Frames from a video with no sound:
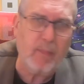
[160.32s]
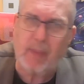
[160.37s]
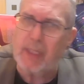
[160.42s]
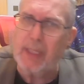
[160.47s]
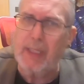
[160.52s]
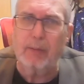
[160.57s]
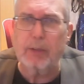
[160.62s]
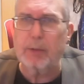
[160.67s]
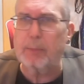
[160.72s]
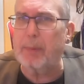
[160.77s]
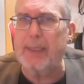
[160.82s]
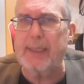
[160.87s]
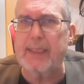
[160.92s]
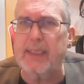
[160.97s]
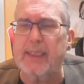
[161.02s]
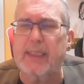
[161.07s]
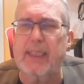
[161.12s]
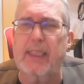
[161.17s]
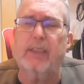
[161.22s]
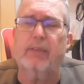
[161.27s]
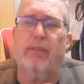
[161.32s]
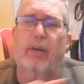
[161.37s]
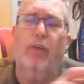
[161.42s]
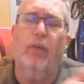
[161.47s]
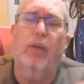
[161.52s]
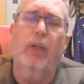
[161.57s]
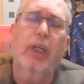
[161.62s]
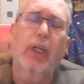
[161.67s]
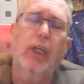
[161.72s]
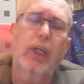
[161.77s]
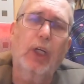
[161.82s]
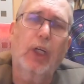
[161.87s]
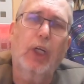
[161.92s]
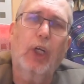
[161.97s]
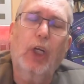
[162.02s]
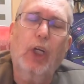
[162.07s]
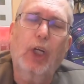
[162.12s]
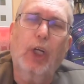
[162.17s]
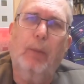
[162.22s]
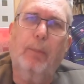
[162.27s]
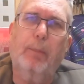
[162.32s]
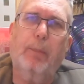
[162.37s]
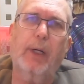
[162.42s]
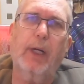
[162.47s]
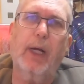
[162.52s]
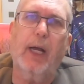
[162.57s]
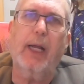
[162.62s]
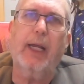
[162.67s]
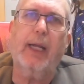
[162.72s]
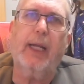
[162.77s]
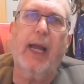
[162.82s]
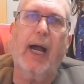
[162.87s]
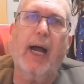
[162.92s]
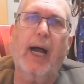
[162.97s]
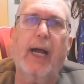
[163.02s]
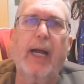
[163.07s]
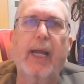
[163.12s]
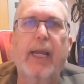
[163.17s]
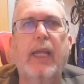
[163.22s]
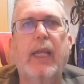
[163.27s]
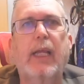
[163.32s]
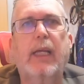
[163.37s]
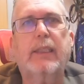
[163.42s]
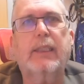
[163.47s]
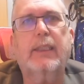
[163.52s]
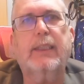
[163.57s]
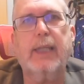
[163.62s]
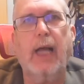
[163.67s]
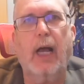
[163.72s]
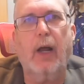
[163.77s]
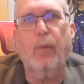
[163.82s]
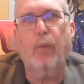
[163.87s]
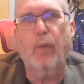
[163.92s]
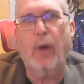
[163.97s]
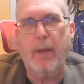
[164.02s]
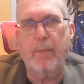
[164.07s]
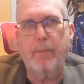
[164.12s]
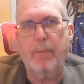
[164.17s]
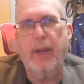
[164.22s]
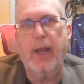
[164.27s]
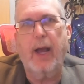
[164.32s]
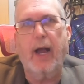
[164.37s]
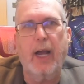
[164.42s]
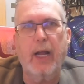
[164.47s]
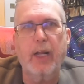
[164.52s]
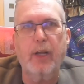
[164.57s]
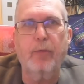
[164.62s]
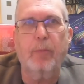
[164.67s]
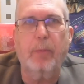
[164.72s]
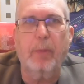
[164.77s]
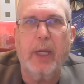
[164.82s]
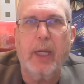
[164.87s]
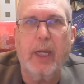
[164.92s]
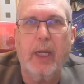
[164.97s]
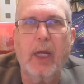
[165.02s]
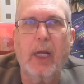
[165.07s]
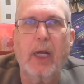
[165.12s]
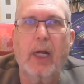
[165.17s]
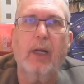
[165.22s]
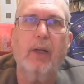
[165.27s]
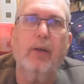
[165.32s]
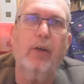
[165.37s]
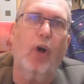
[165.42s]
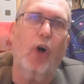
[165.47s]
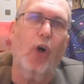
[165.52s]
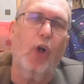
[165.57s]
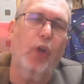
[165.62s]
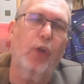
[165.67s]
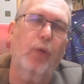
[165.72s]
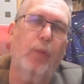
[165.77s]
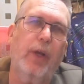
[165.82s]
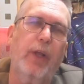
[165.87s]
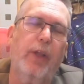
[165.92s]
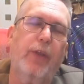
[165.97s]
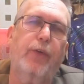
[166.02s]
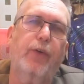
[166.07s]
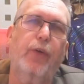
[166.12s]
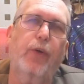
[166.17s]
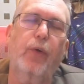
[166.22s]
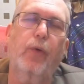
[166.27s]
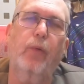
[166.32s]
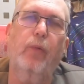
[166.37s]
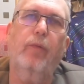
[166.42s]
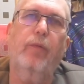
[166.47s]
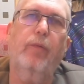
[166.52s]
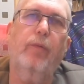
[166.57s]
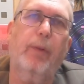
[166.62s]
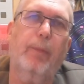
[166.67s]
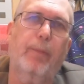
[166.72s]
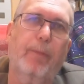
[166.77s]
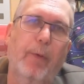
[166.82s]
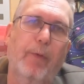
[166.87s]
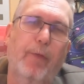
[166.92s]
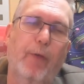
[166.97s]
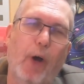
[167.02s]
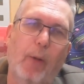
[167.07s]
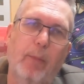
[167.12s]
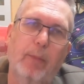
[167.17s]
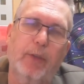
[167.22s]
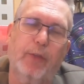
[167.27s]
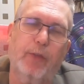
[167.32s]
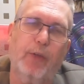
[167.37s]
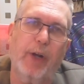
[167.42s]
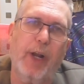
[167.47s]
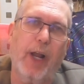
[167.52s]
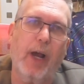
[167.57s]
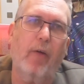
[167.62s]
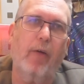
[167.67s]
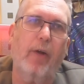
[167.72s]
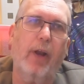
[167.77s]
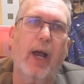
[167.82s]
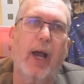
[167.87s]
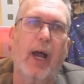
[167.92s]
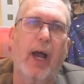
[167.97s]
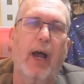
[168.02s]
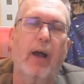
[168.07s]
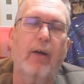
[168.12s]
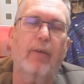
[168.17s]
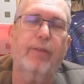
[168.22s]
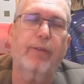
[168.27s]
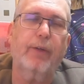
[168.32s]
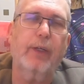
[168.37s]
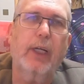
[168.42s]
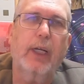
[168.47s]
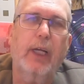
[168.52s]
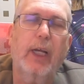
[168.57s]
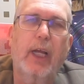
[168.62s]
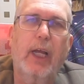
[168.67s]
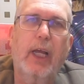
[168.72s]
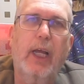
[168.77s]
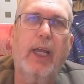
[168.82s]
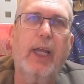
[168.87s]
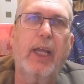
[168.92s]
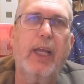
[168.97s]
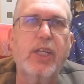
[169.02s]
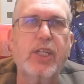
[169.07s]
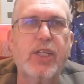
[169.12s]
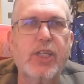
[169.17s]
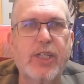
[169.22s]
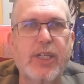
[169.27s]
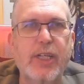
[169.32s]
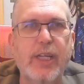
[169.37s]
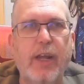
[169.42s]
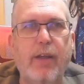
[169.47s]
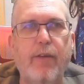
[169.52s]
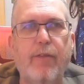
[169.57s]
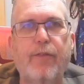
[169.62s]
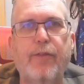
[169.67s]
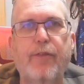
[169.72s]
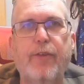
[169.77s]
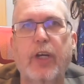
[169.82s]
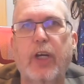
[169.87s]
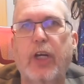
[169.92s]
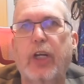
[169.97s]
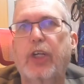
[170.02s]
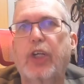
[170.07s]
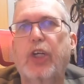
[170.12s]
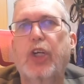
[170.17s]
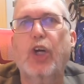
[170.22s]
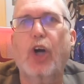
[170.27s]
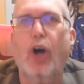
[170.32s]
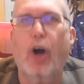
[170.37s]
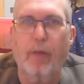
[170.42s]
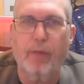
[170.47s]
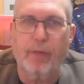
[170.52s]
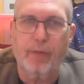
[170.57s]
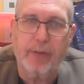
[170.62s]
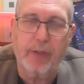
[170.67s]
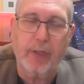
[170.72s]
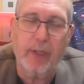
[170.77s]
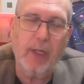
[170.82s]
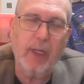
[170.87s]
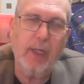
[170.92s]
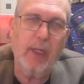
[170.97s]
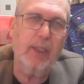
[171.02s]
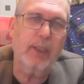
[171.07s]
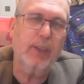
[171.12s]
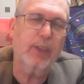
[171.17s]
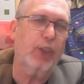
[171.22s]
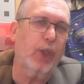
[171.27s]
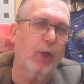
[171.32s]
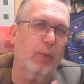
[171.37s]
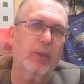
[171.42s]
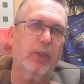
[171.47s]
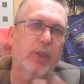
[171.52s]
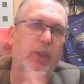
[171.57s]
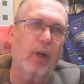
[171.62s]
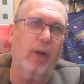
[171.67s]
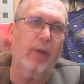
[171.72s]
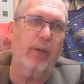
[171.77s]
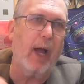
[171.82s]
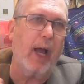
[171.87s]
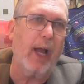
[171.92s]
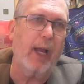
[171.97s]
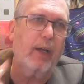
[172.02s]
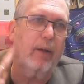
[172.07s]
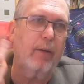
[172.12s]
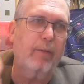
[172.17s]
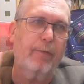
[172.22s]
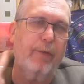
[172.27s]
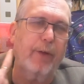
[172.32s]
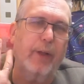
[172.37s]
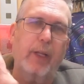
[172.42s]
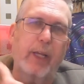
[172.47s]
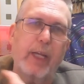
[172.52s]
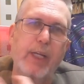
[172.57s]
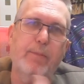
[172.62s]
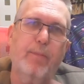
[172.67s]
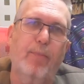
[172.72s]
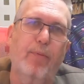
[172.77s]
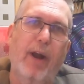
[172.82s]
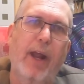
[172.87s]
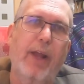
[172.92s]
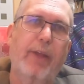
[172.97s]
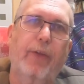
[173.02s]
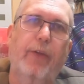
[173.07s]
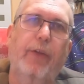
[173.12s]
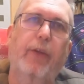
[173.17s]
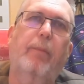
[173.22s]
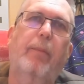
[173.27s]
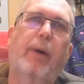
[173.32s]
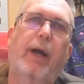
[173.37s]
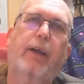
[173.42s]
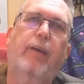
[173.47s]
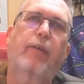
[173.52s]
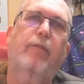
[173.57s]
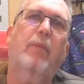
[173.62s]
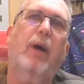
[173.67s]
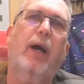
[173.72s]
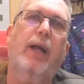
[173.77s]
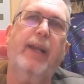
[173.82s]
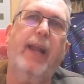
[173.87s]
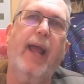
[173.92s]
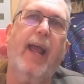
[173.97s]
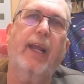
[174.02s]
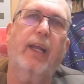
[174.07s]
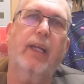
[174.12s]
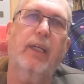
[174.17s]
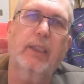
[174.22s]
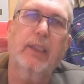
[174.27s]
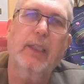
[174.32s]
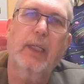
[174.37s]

and there was plenty of seats around, but a guy sat right behind me, and all the way through the performance for an hour and a half he sniffed and coughed, so much so that I could feel his breath on the back of my neck.